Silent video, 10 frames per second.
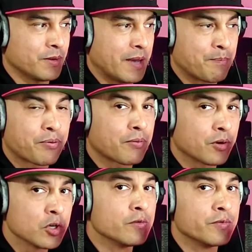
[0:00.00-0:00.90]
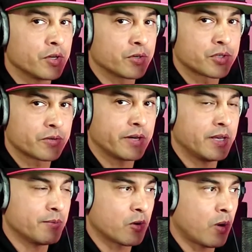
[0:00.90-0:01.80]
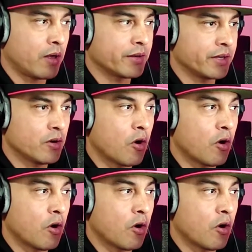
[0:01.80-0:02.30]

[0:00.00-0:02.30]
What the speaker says: improve your stream quality